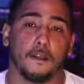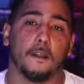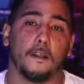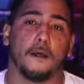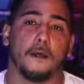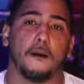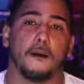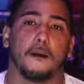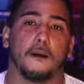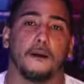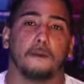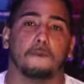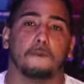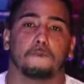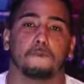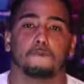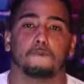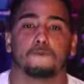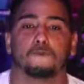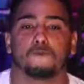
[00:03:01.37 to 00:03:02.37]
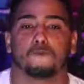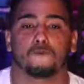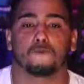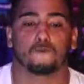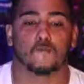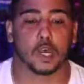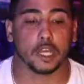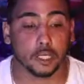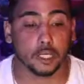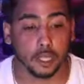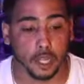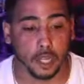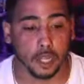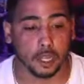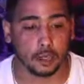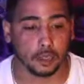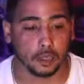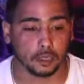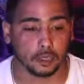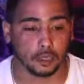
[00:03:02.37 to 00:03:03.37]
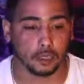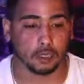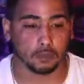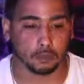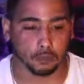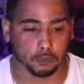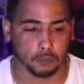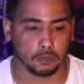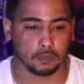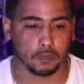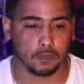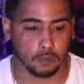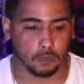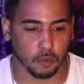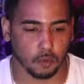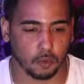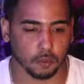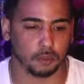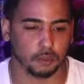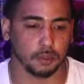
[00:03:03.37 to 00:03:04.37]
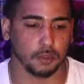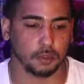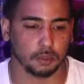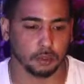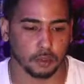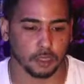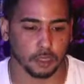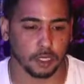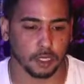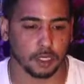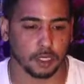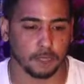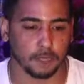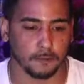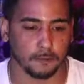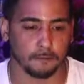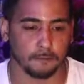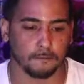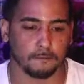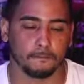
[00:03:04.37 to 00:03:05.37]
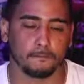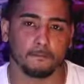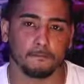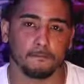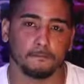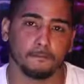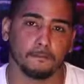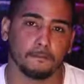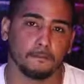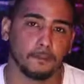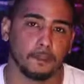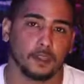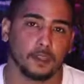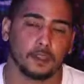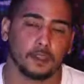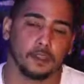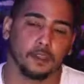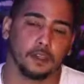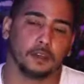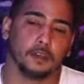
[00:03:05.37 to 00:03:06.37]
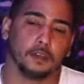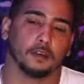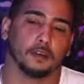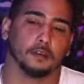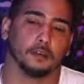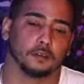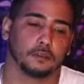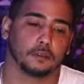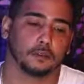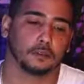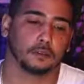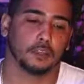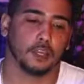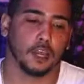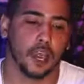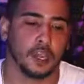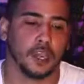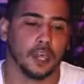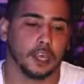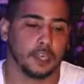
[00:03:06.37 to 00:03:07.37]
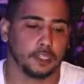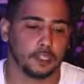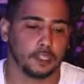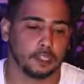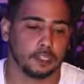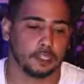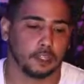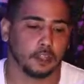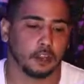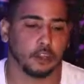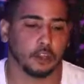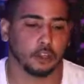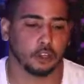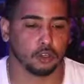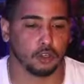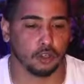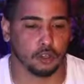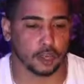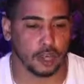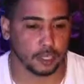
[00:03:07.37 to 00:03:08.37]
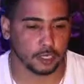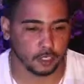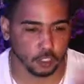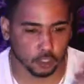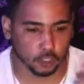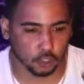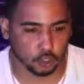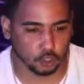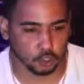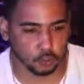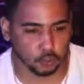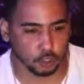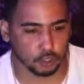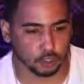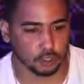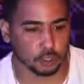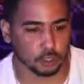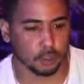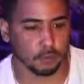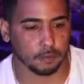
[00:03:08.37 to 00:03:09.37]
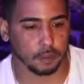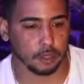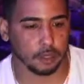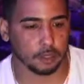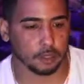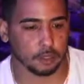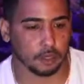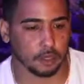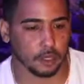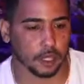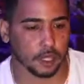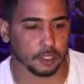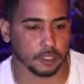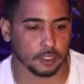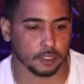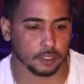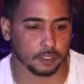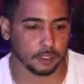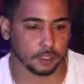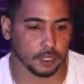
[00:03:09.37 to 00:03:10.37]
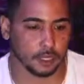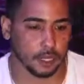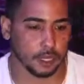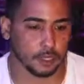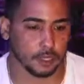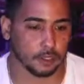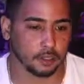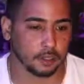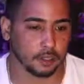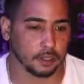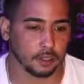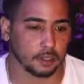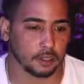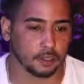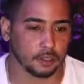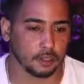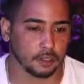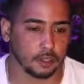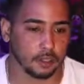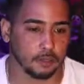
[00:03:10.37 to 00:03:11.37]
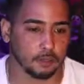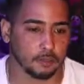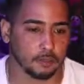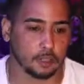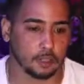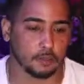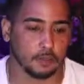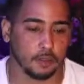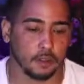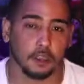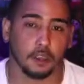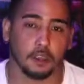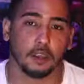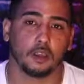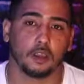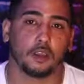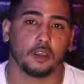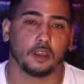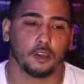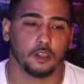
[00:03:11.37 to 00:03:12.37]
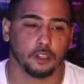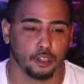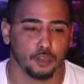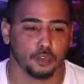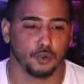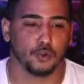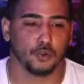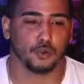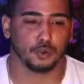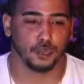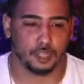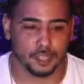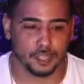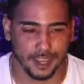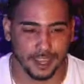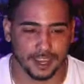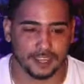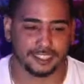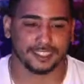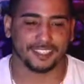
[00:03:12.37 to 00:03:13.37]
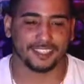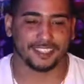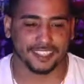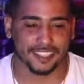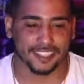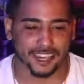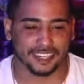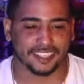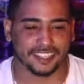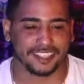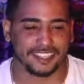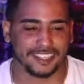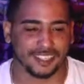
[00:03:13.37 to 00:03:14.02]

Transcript: Um, yeah, that's it. Come on, people, like, yeah. I liking this. How you all like the studio? Tell me how you all like the design. Tell me, yes, that's it.